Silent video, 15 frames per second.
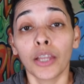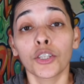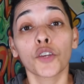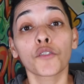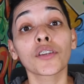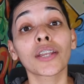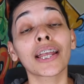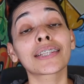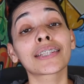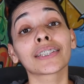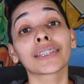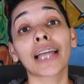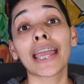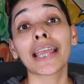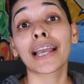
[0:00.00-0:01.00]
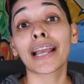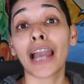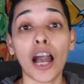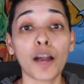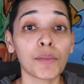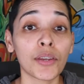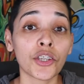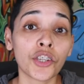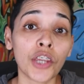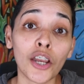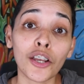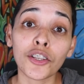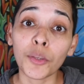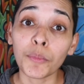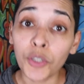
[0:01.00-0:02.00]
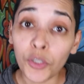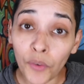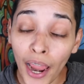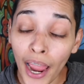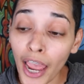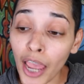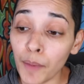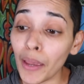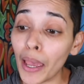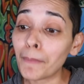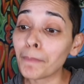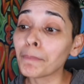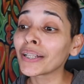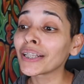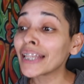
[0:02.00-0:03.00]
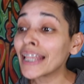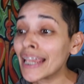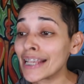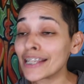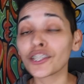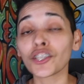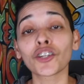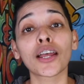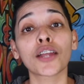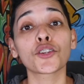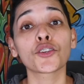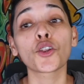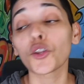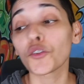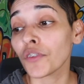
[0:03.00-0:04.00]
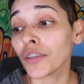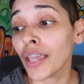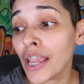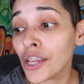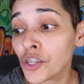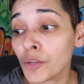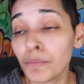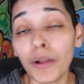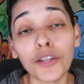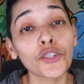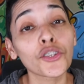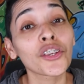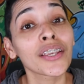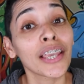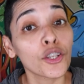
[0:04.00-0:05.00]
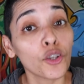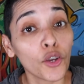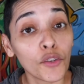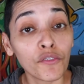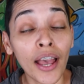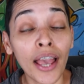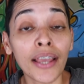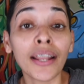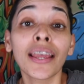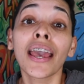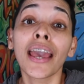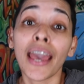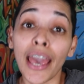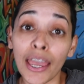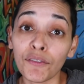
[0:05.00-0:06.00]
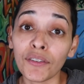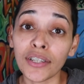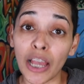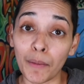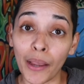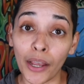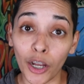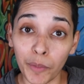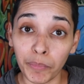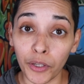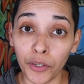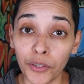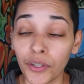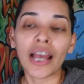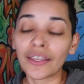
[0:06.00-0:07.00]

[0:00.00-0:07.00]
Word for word: Don't forget to like, comment, share, and subscribe, and please turn on your notification bell so you can get notified every time I upload.